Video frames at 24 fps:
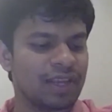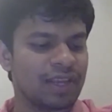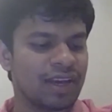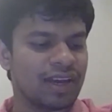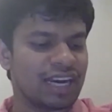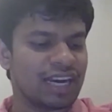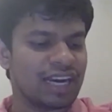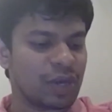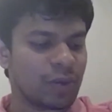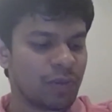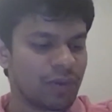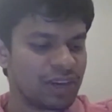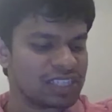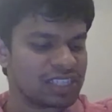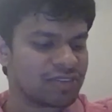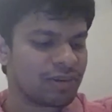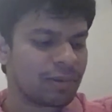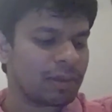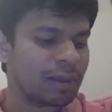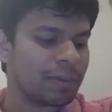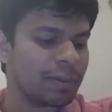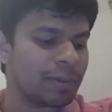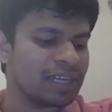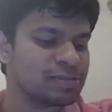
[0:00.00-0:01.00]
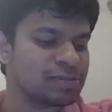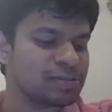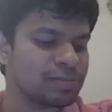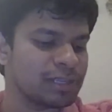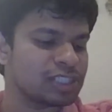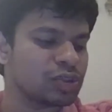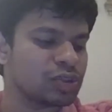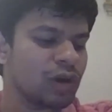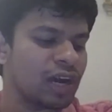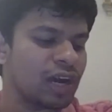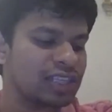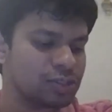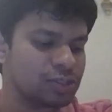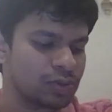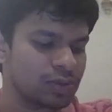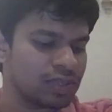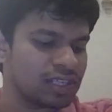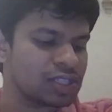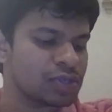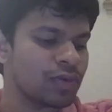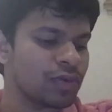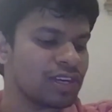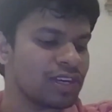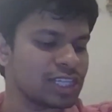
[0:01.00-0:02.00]
requests from the principals to ask you
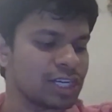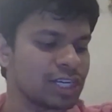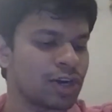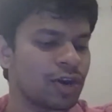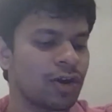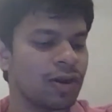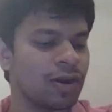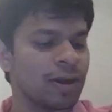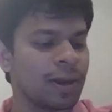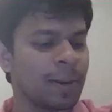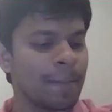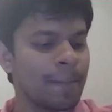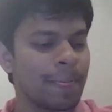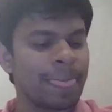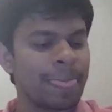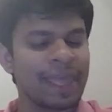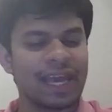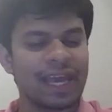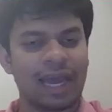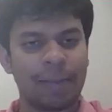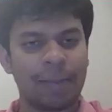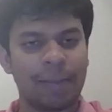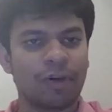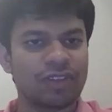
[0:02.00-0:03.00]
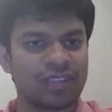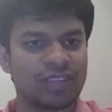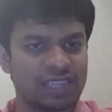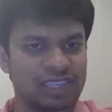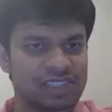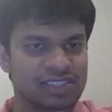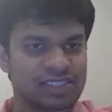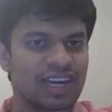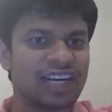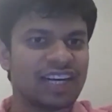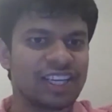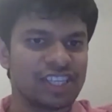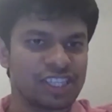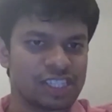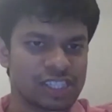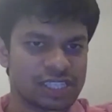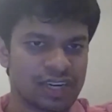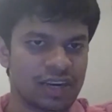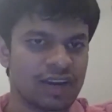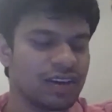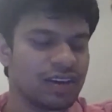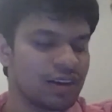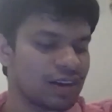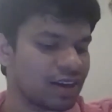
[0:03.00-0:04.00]
this question on about this
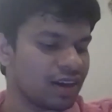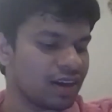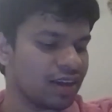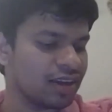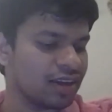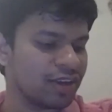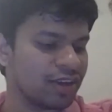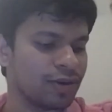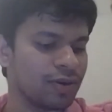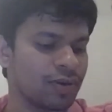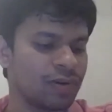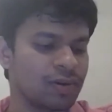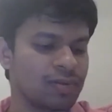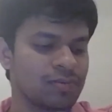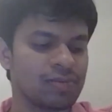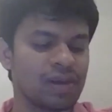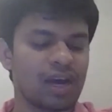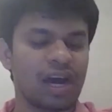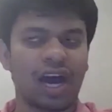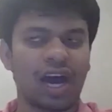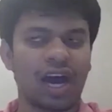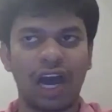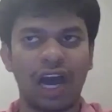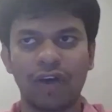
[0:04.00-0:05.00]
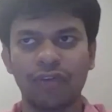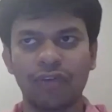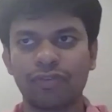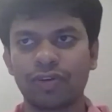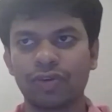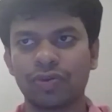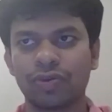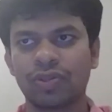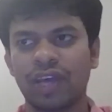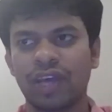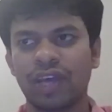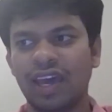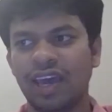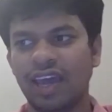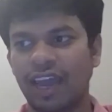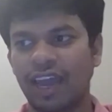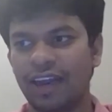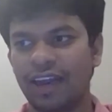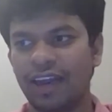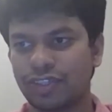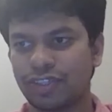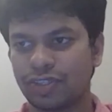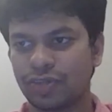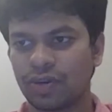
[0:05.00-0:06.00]
digital learning. You know, how do they
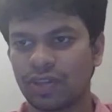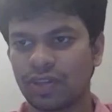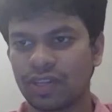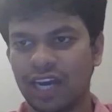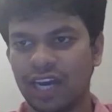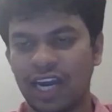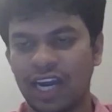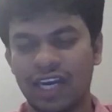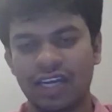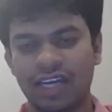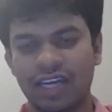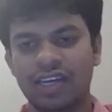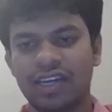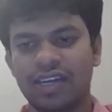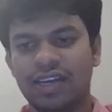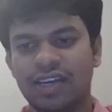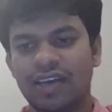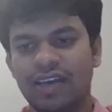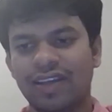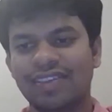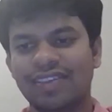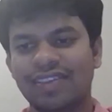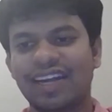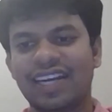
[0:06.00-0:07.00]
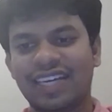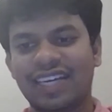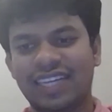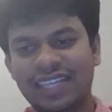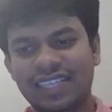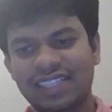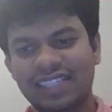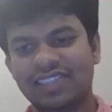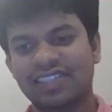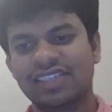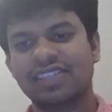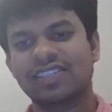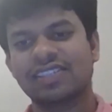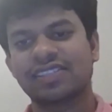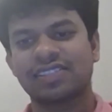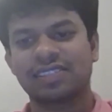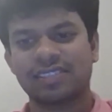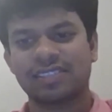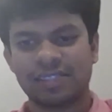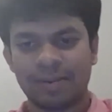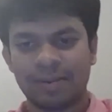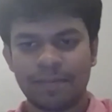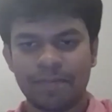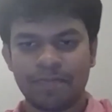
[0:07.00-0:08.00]
ensure that the
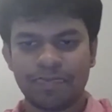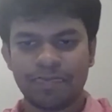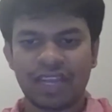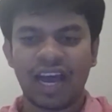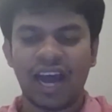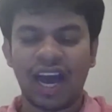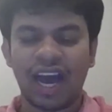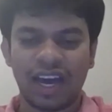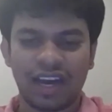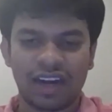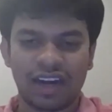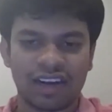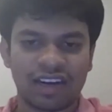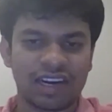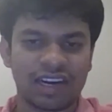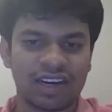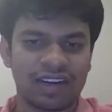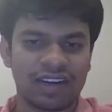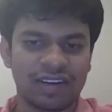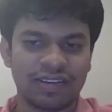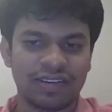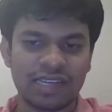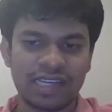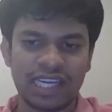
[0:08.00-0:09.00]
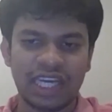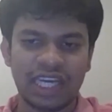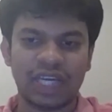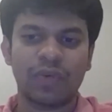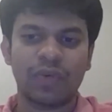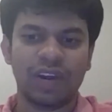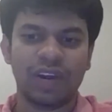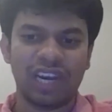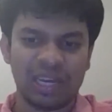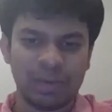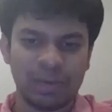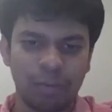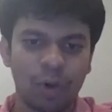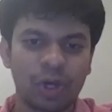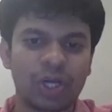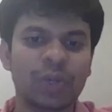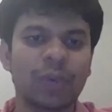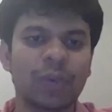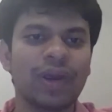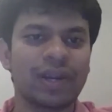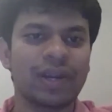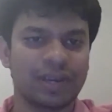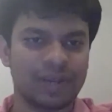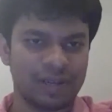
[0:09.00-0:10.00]
teachers are equally
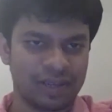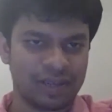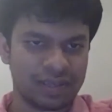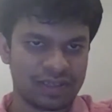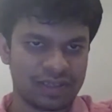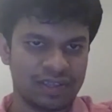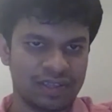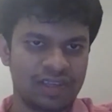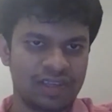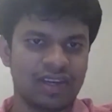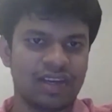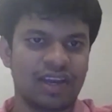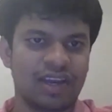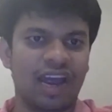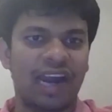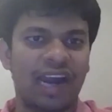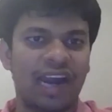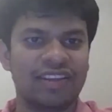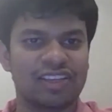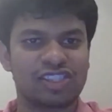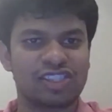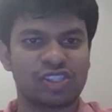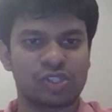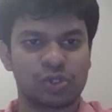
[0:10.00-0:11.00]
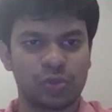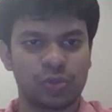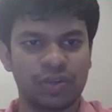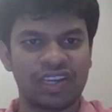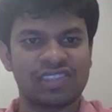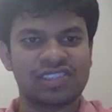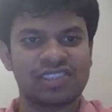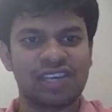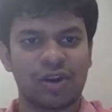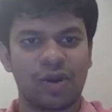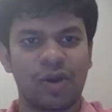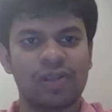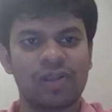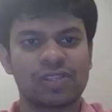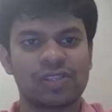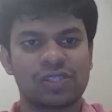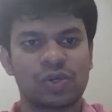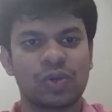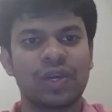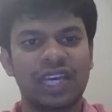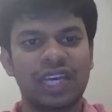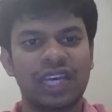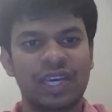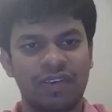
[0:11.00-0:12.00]
motivated and the students are
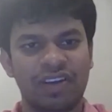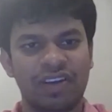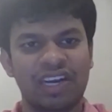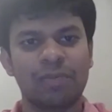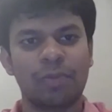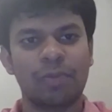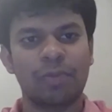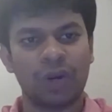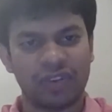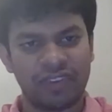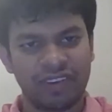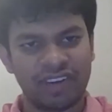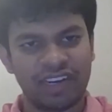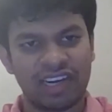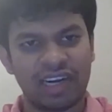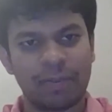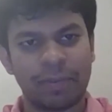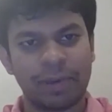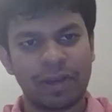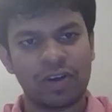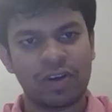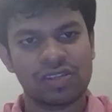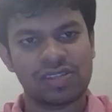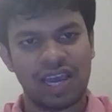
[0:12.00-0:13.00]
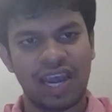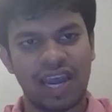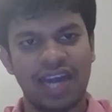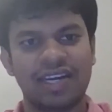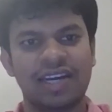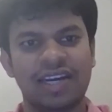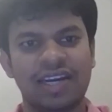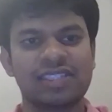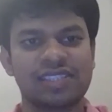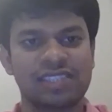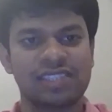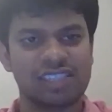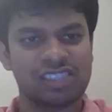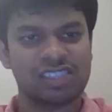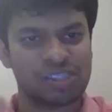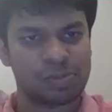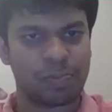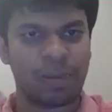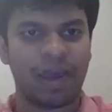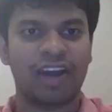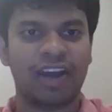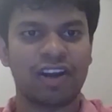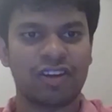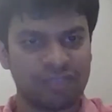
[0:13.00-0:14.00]
also equally motivated, because the attention
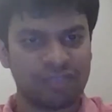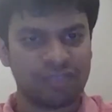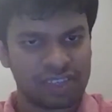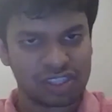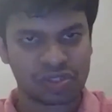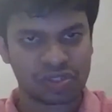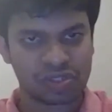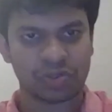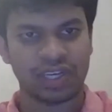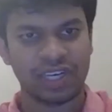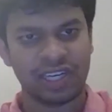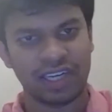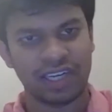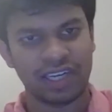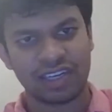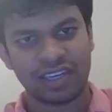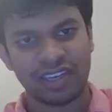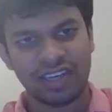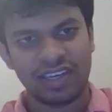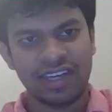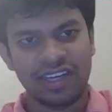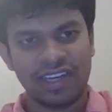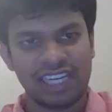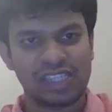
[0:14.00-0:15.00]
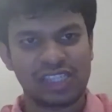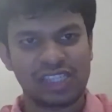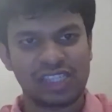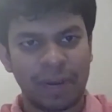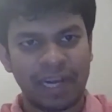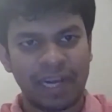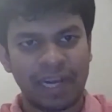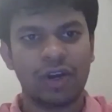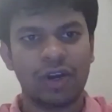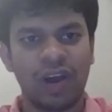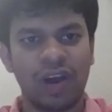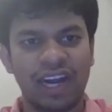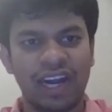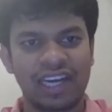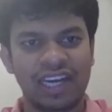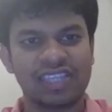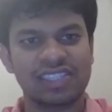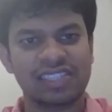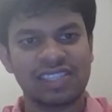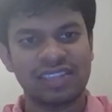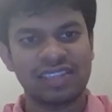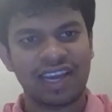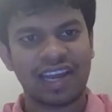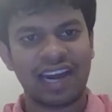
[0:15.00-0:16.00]
span of the student is pretty low, at
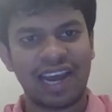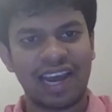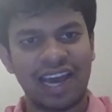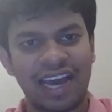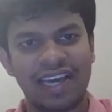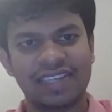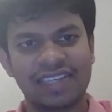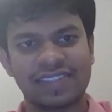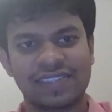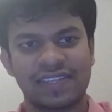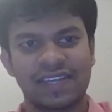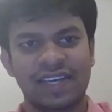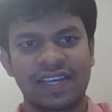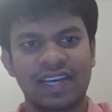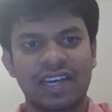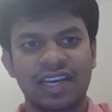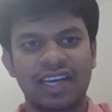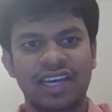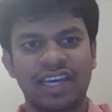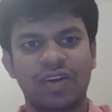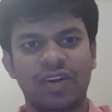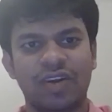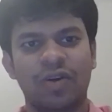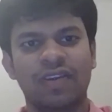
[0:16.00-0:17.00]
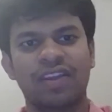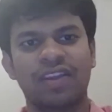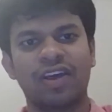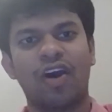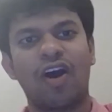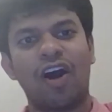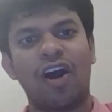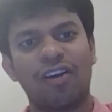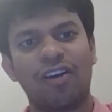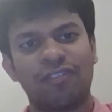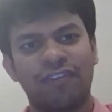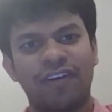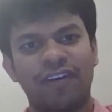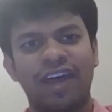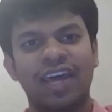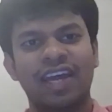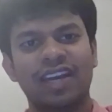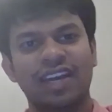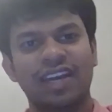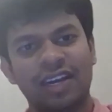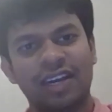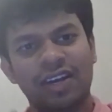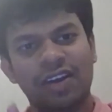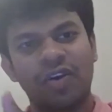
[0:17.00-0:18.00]
least in the class. You know, in the
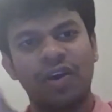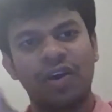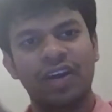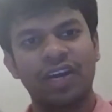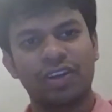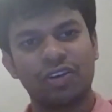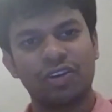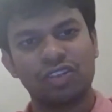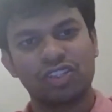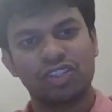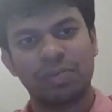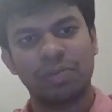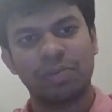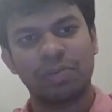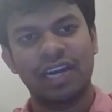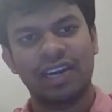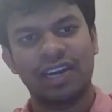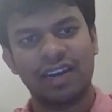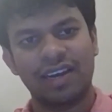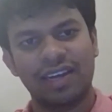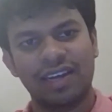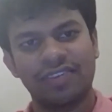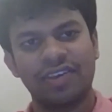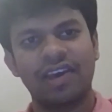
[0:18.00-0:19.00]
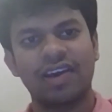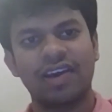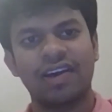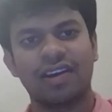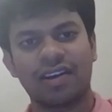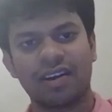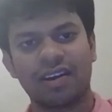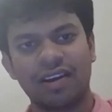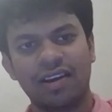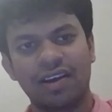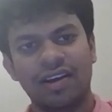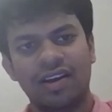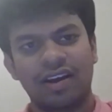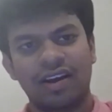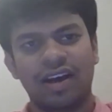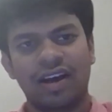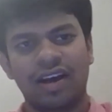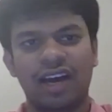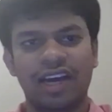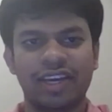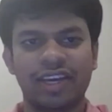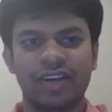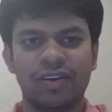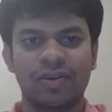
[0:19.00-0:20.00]
offline, you know, it used to be a little easier.
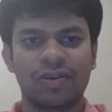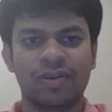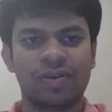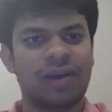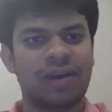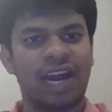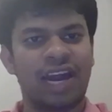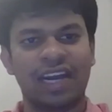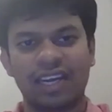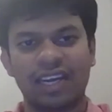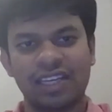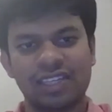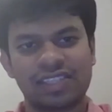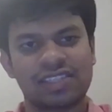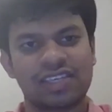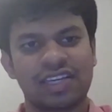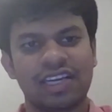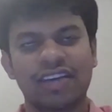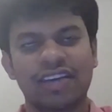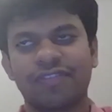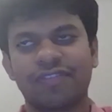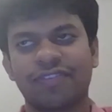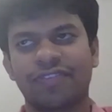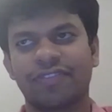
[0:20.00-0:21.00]
You know, at least if